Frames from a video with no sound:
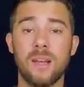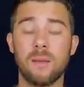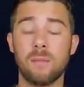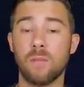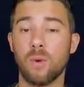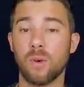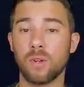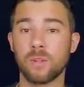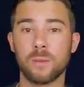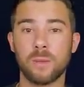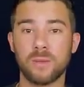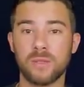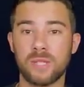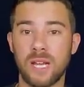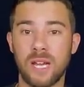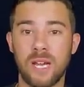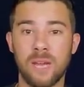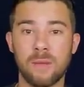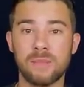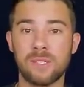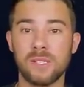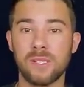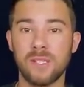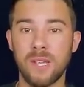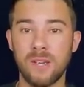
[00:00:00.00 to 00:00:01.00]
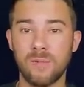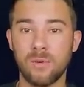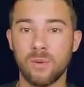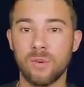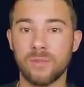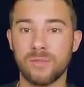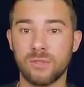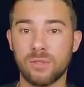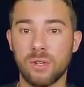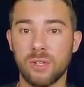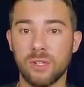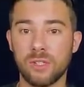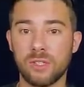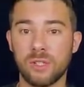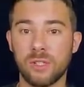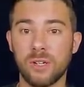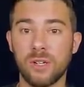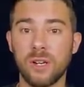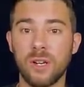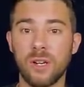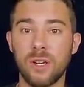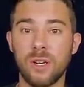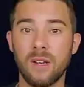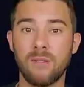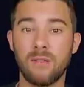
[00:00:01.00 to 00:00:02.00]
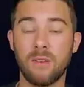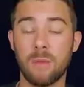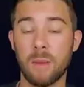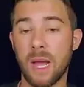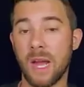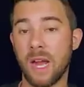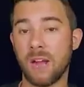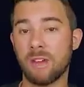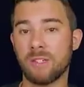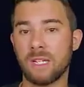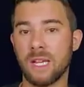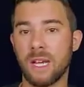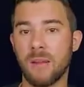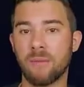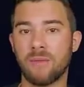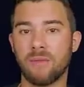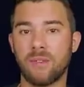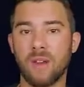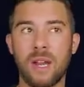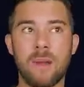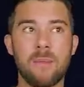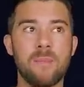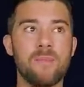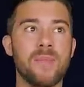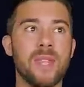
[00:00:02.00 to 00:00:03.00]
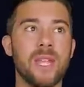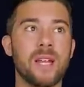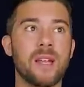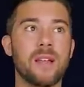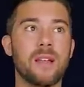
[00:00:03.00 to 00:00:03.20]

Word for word: multiple times level of structure from a higher time frame,